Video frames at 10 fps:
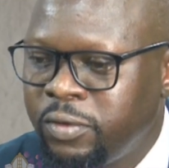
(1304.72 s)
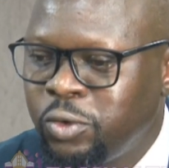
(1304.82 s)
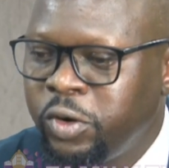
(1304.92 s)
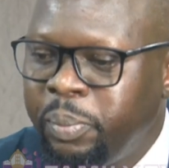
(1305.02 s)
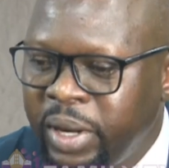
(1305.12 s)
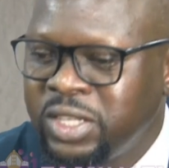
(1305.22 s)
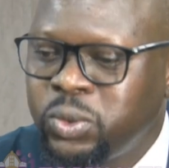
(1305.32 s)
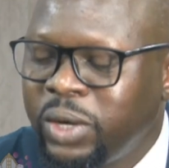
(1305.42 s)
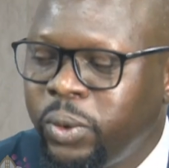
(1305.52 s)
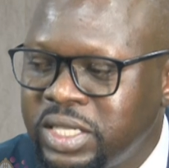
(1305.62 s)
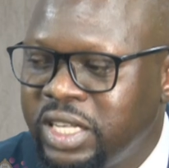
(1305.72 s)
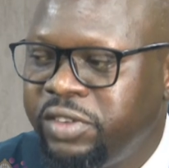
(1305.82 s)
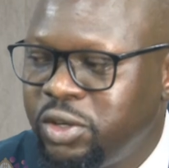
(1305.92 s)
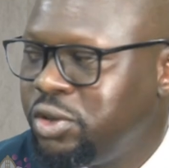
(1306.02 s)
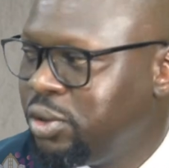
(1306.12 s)
to replace what was
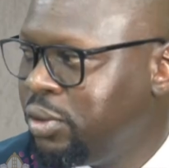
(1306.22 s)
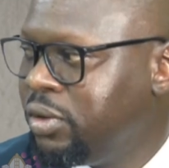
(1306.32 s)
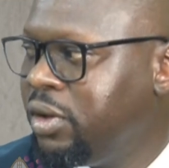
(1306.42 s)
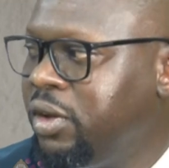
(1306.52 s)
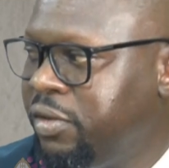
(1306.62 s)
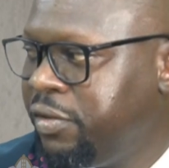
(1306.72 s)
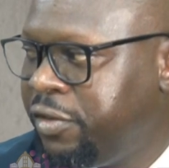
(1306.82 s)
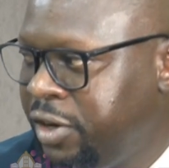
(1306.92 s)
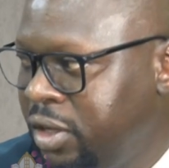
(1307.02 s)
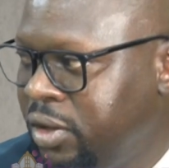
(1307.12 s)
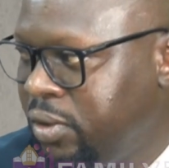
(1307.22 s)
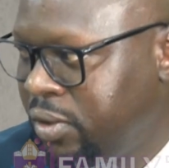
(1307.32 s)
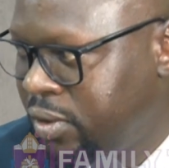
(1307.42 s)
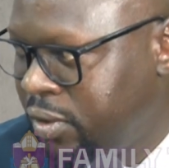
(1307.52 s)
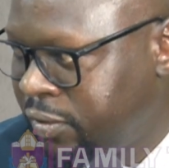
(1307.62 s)
given to you free
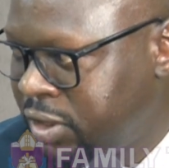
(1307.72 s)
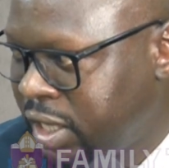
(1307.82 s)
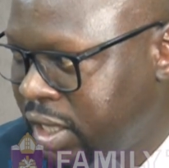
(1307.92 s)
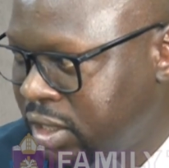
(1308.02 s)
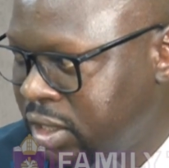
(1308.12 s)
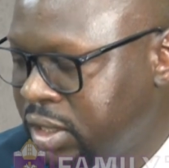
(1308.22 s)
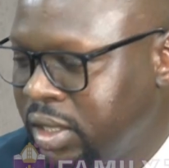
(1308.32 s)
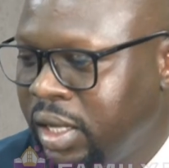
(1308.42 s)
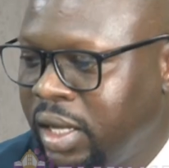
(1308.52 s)
of charge.